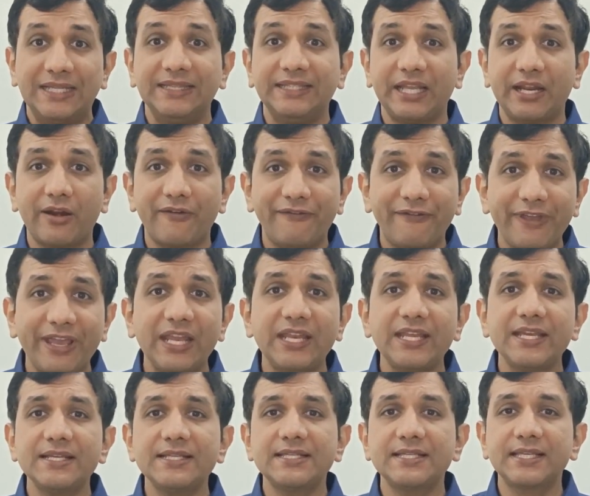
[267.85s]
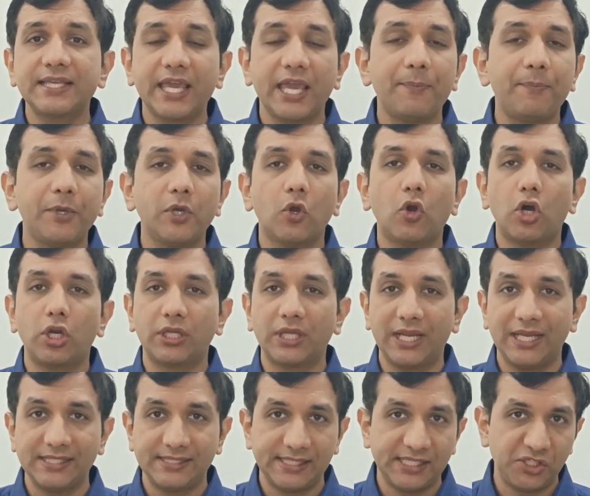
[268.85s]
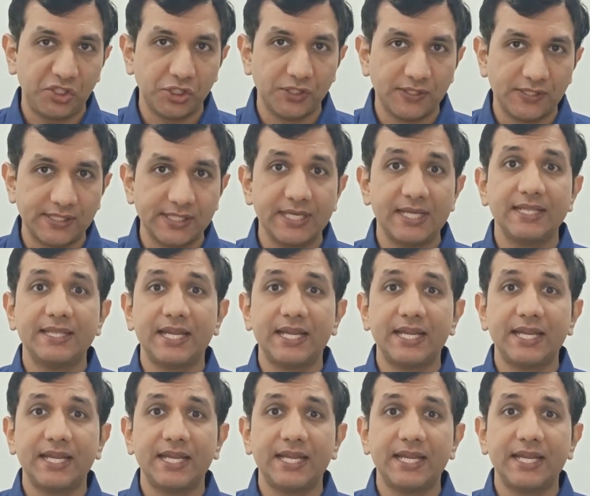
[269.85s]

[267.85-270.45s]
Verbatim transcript: There are various KPO organizations,